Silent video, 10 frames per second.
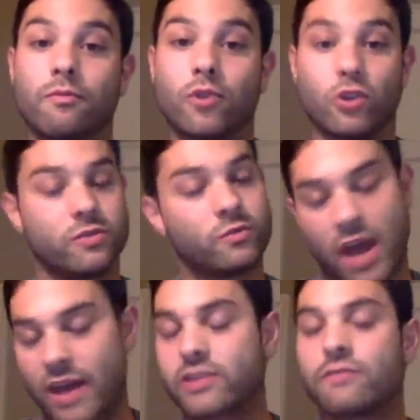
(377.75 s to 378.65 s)
because
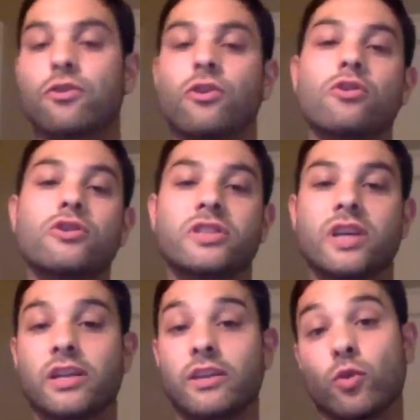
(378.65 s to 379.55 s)
asking for an owner is a
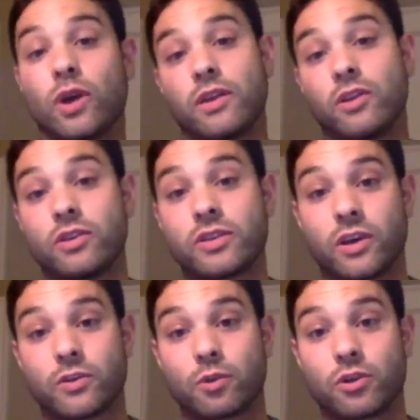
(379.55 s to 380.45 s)
dead giveaway that you're a
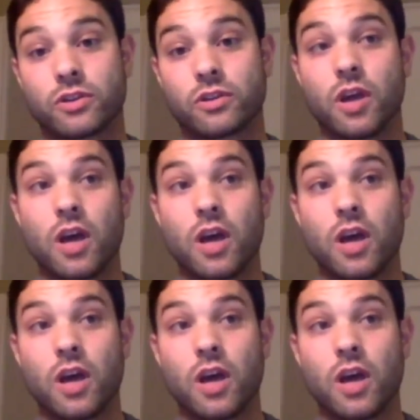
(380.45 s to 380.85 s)
salesperson.